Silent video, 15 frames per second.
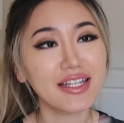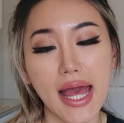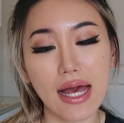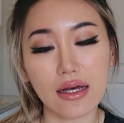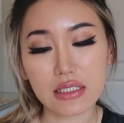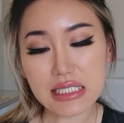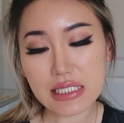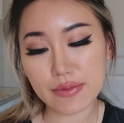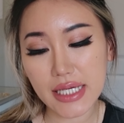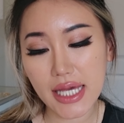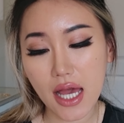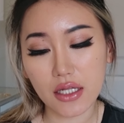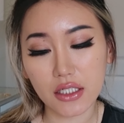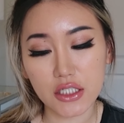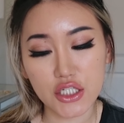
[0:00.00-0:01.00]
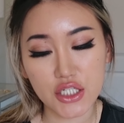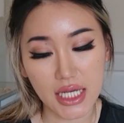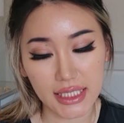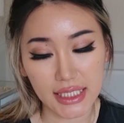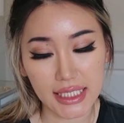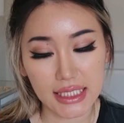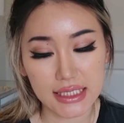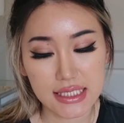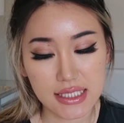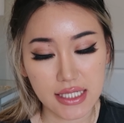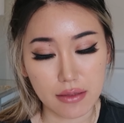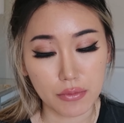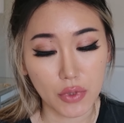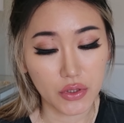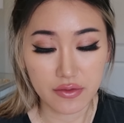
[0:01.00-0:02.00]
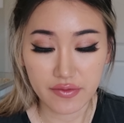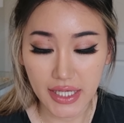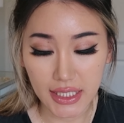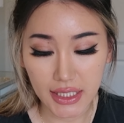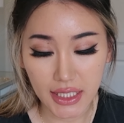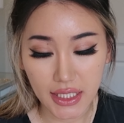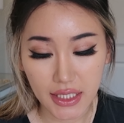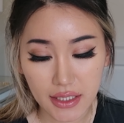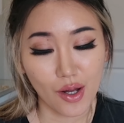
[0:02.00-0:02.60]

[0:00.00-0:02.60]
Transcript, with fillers: How to be energetic and stay motivated.